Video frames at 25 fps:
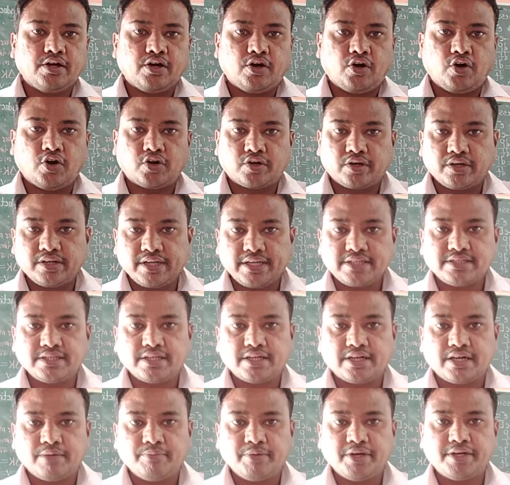
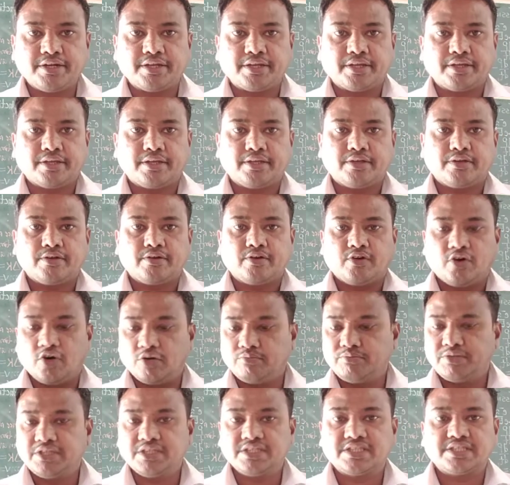organizing committee
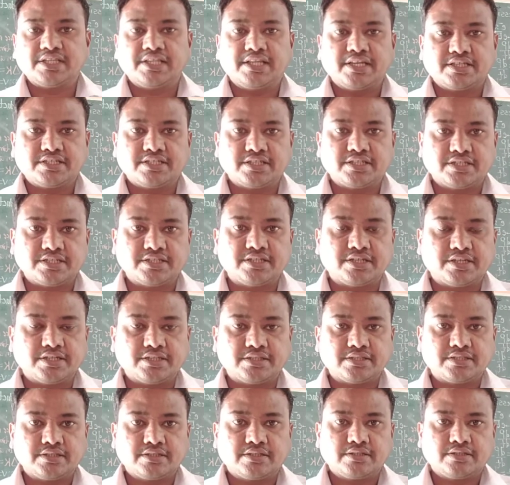of this lecture series
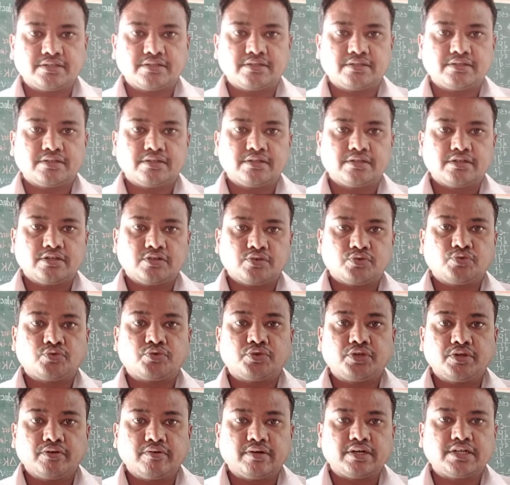to
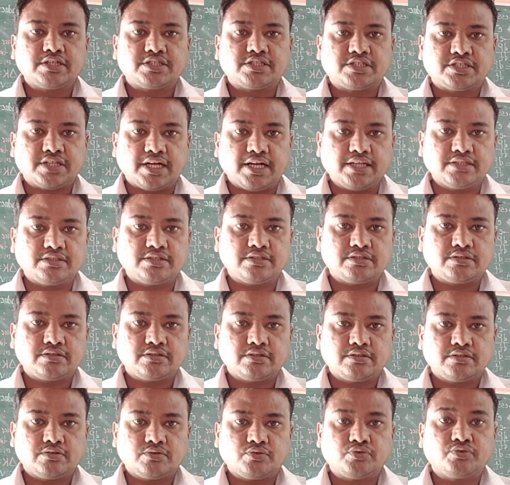give a chance
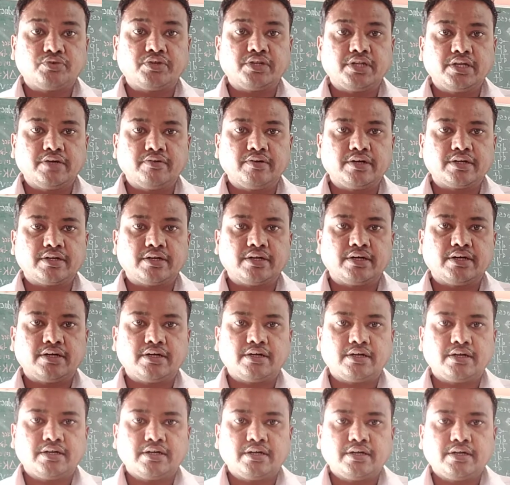to deliver
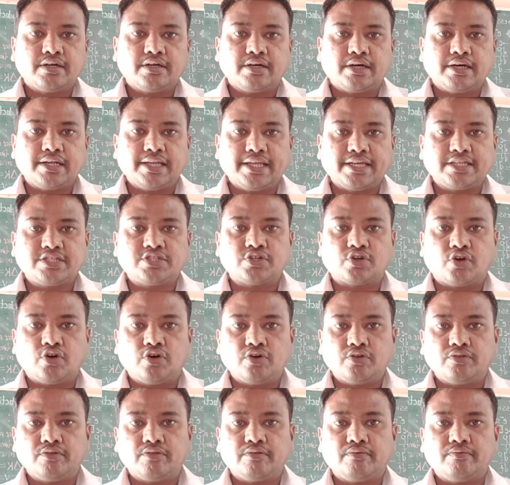a lecture
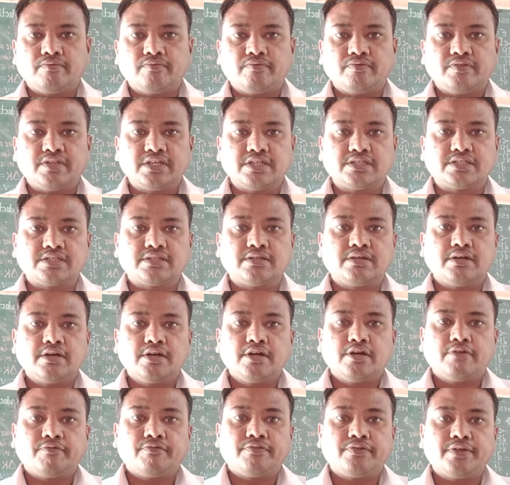on this
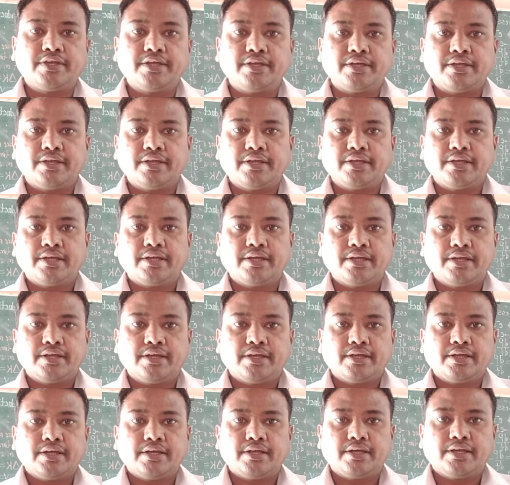free
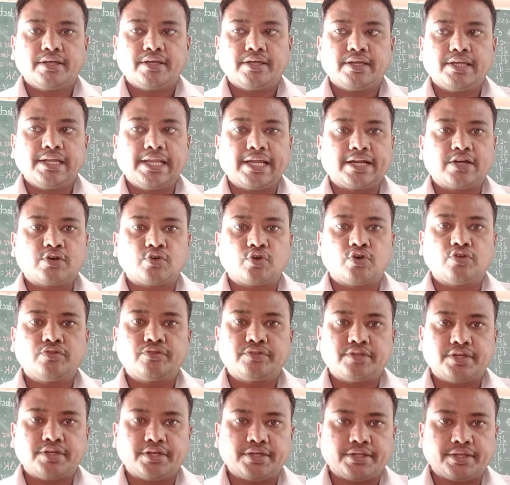electron
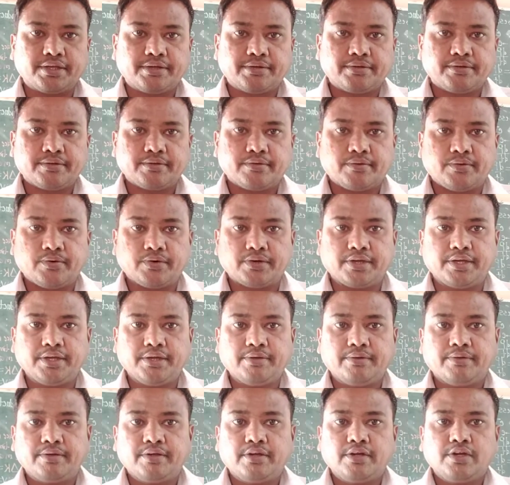theory. Okay,
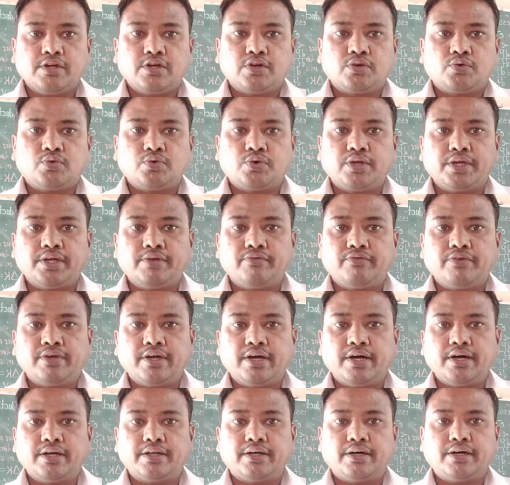today we
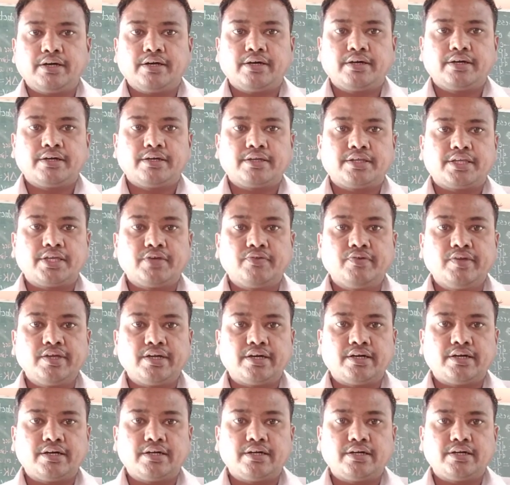are
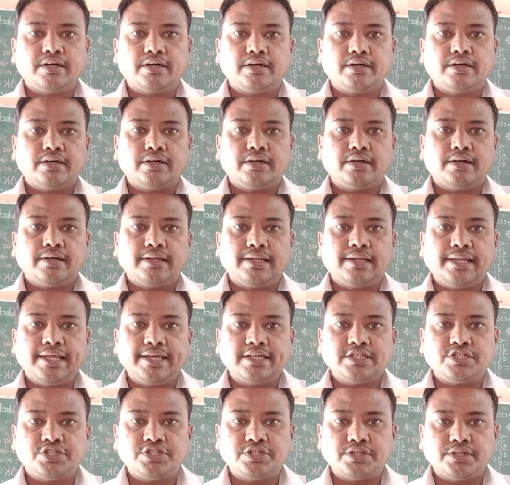giving a
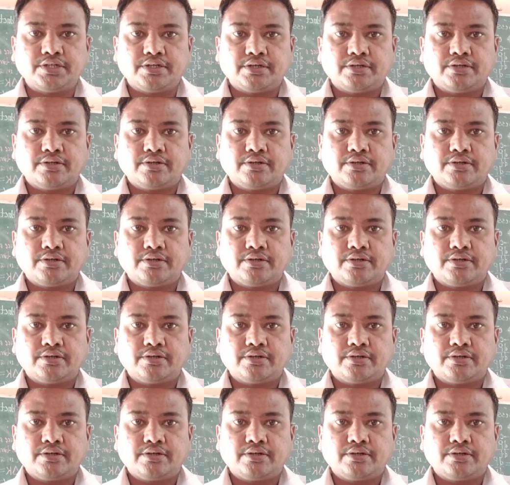lecture